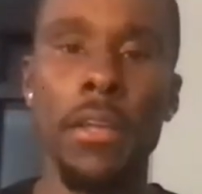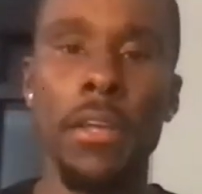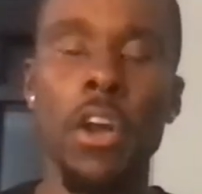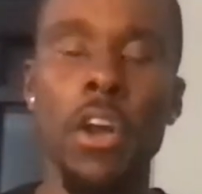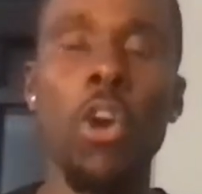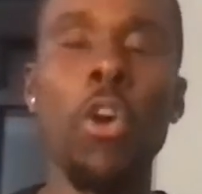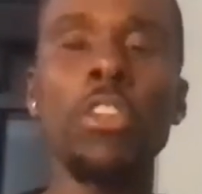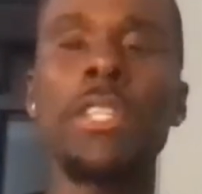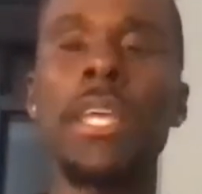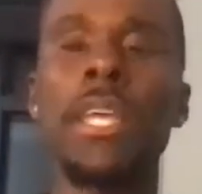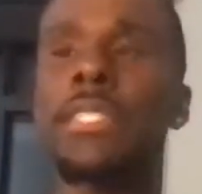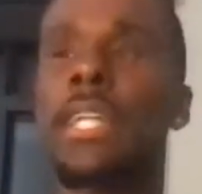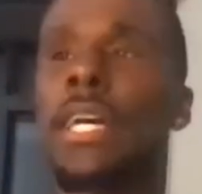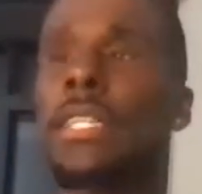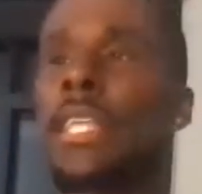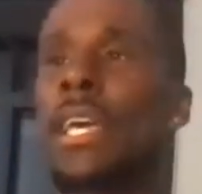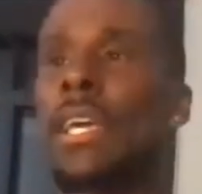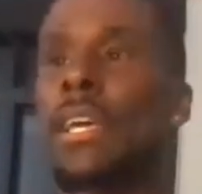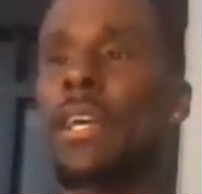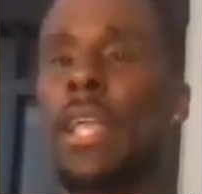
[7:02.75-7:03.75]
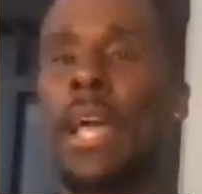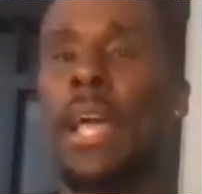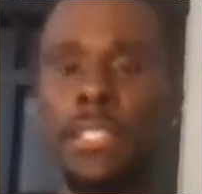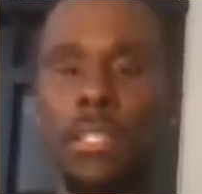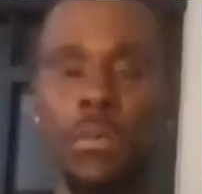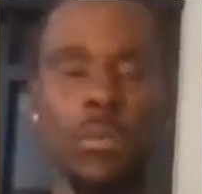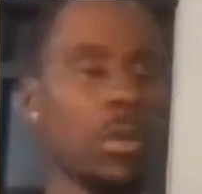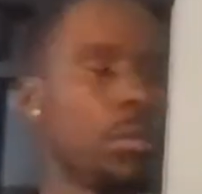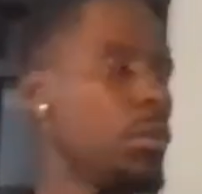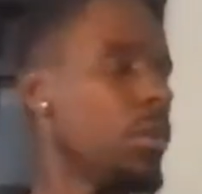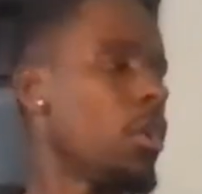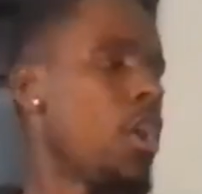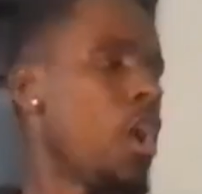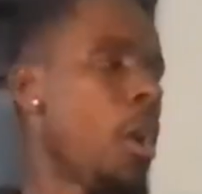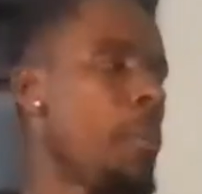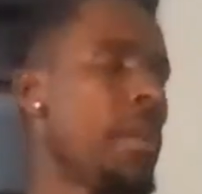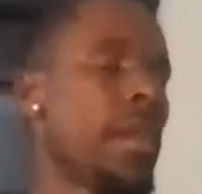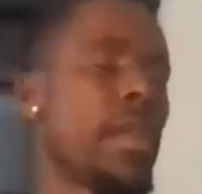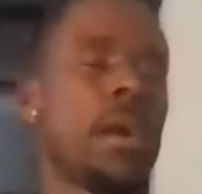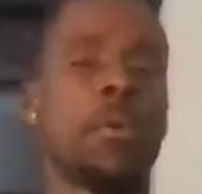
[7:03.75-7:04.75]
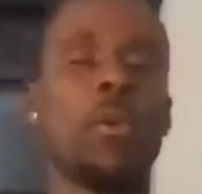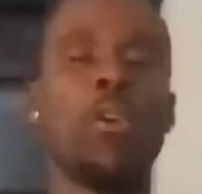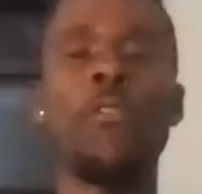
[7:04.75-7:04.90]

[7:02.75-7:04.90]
Who thinks that they actually, we're gonna open it up. Who